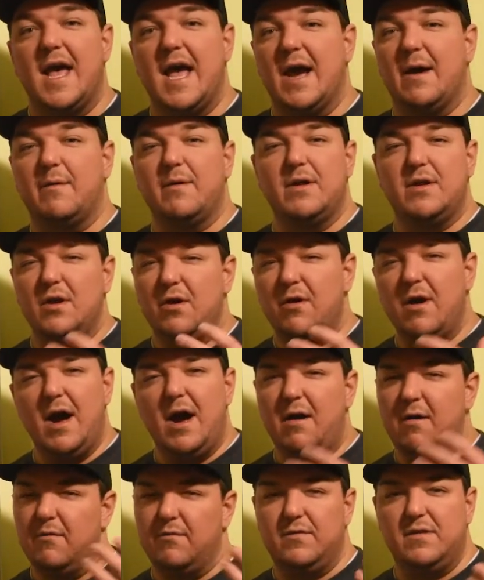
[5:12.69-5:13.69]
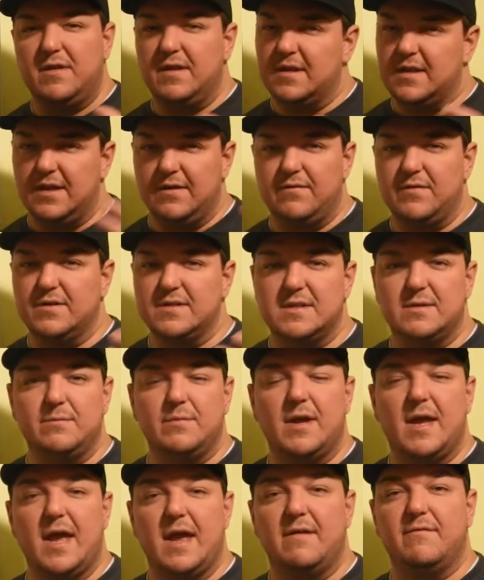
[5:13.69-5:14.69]
and we know how the difference in
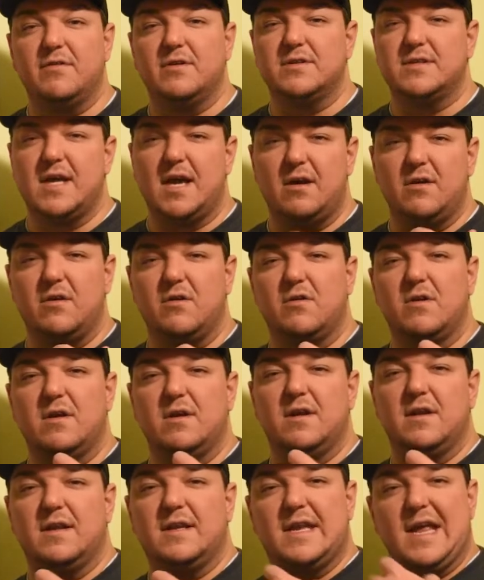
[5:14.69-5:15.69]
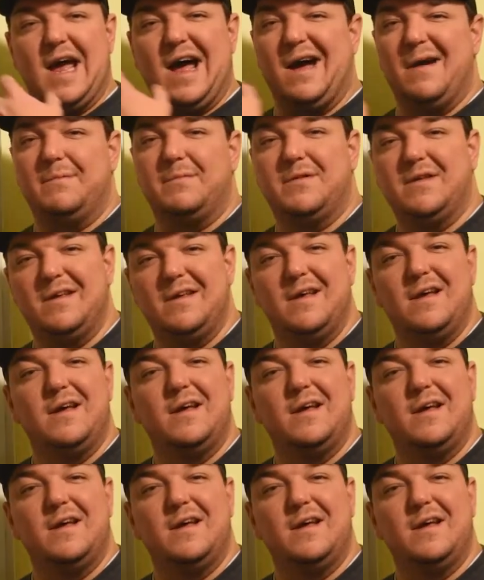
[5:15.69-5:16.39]
behaviors, how you can adapt